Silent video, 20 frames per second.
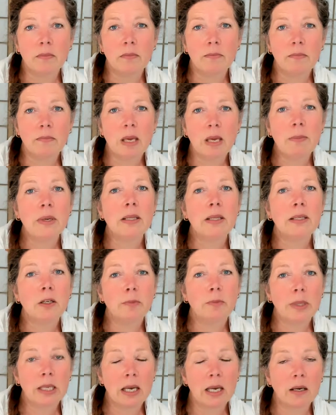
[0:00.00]
maybe a little
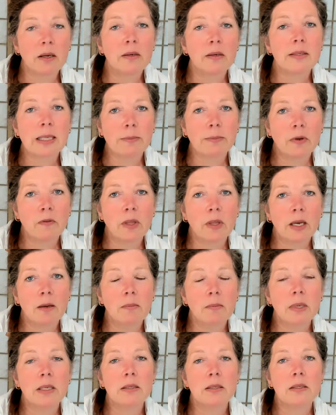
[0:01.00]
bit younger, some of
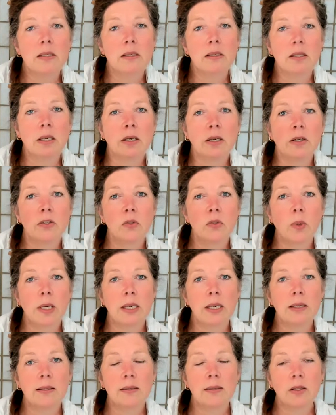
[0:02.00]
them into their 20s,